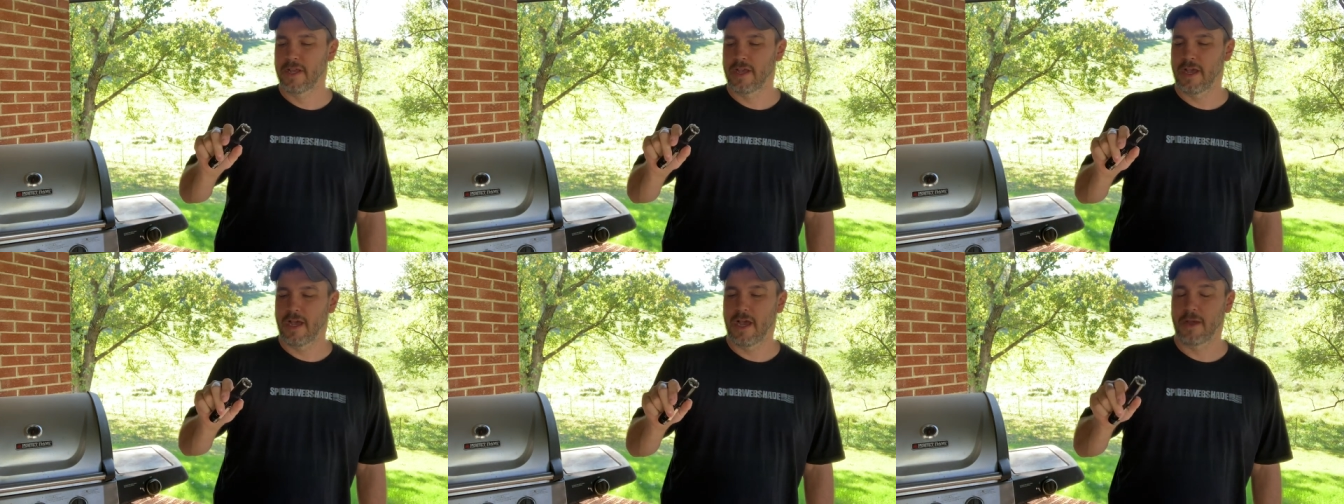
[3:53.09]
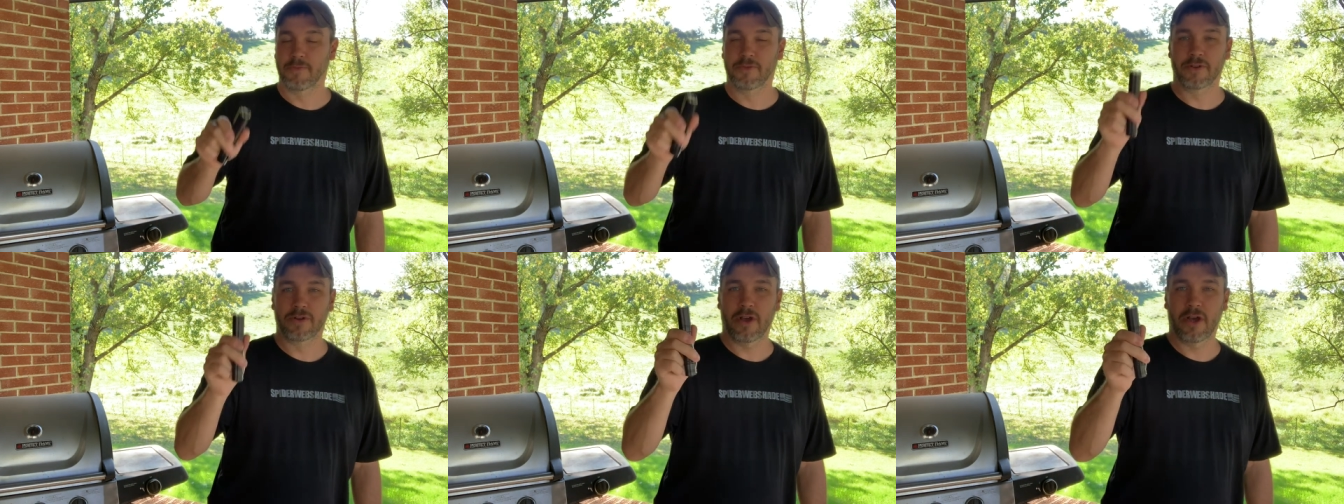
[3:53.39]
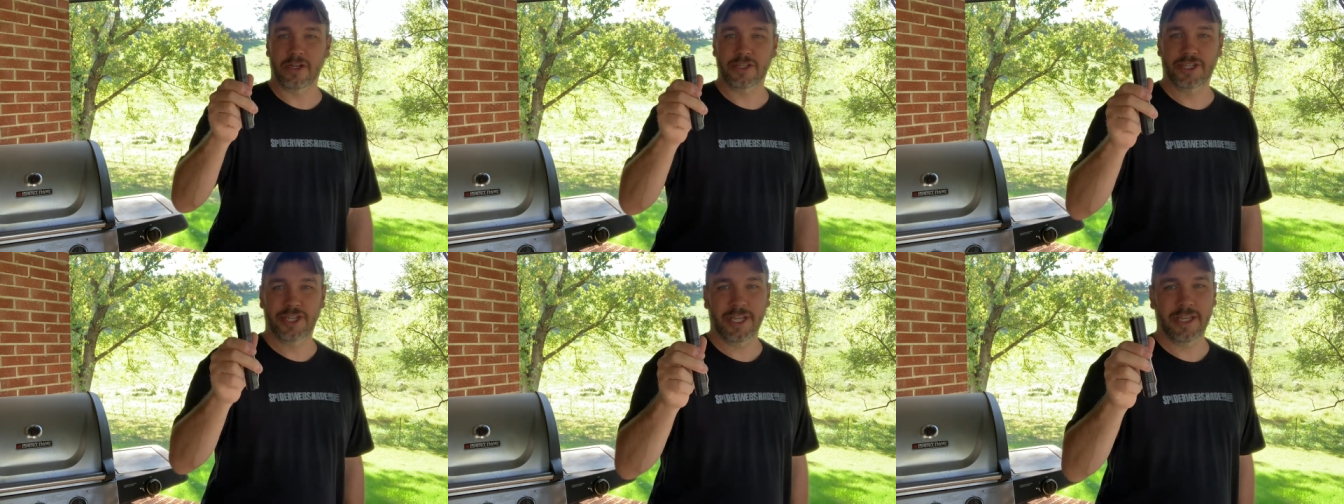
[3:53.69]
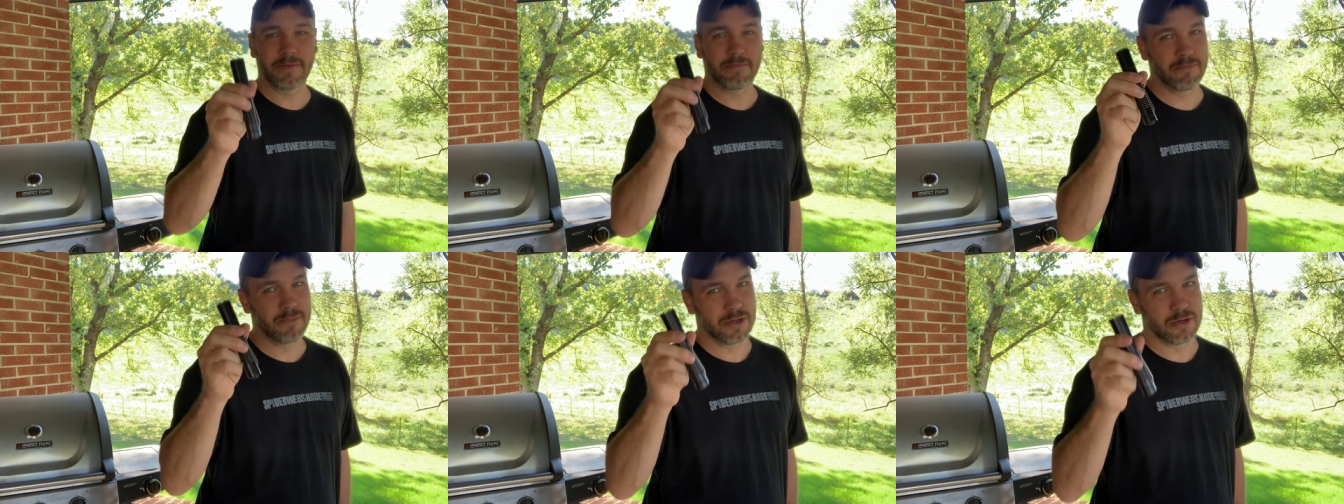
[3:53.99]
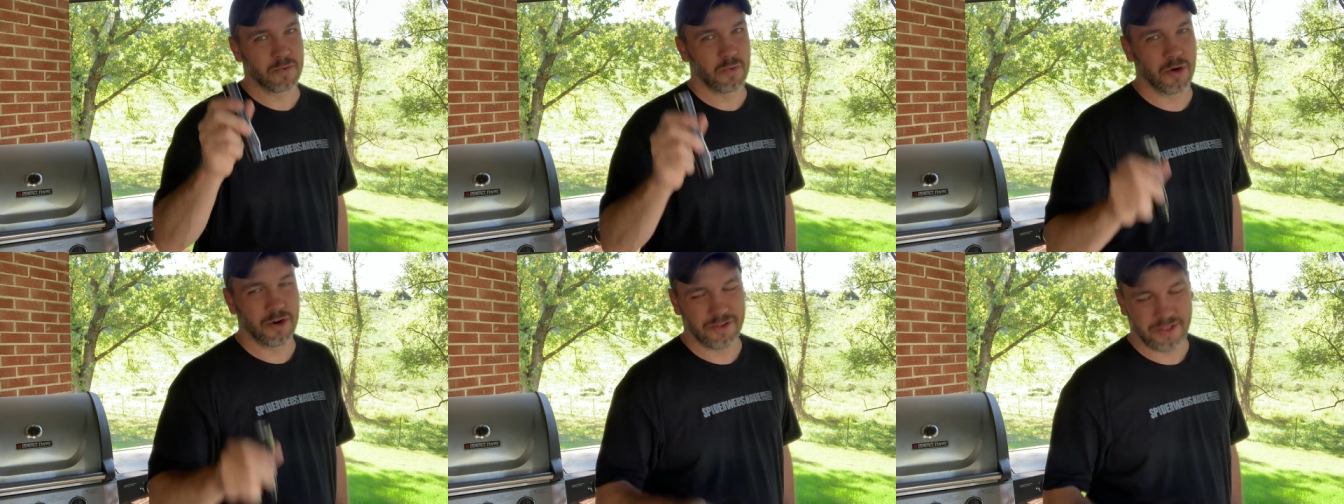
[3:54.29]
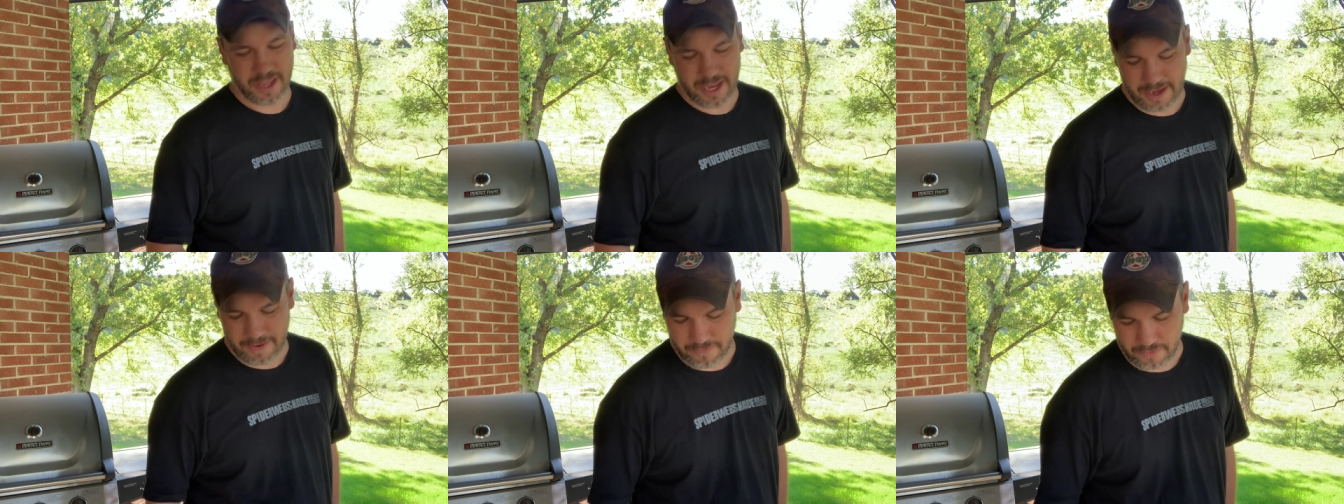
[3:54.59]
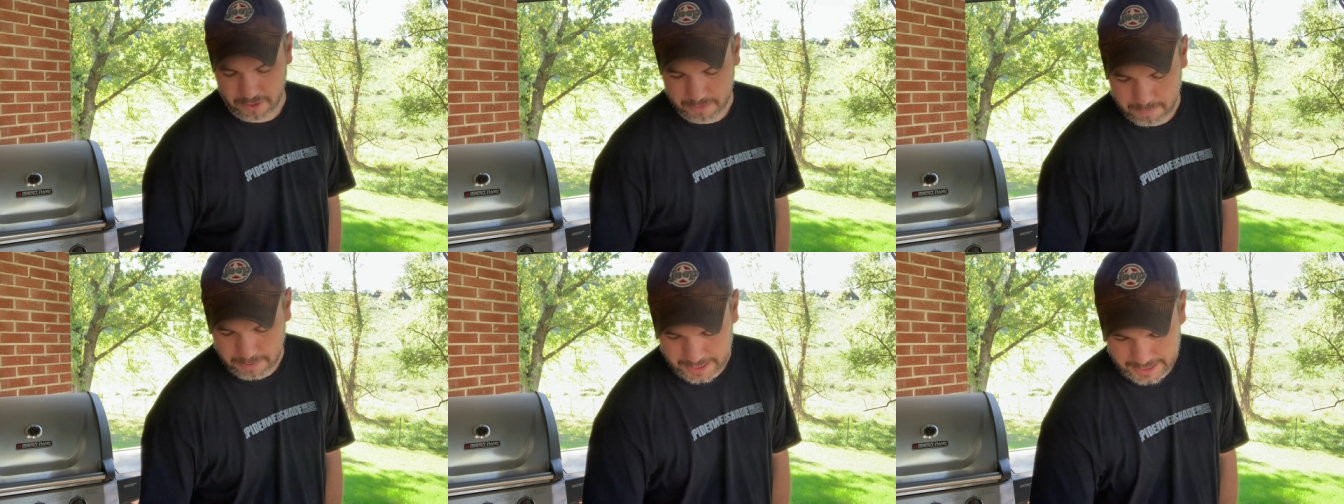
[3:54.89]
Um, they're not cheap, but they're worth
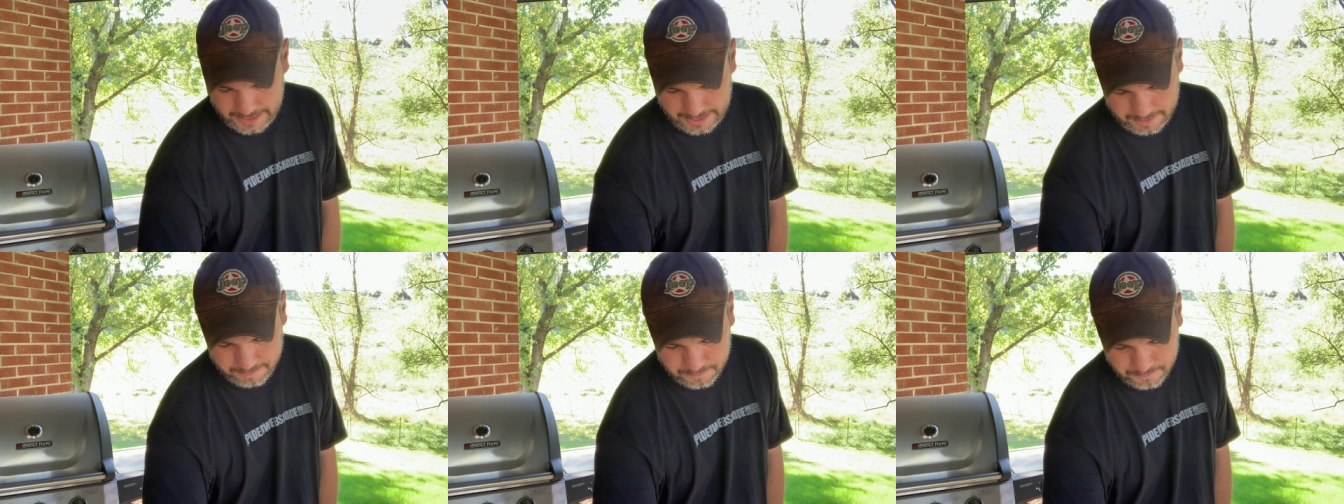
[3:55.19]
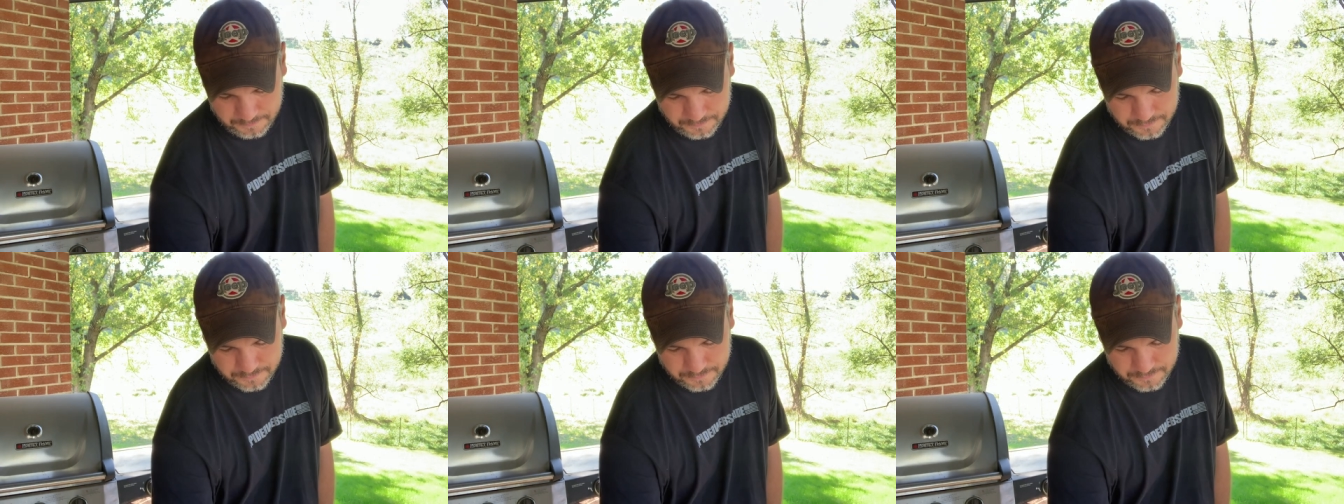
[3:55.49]
every penny.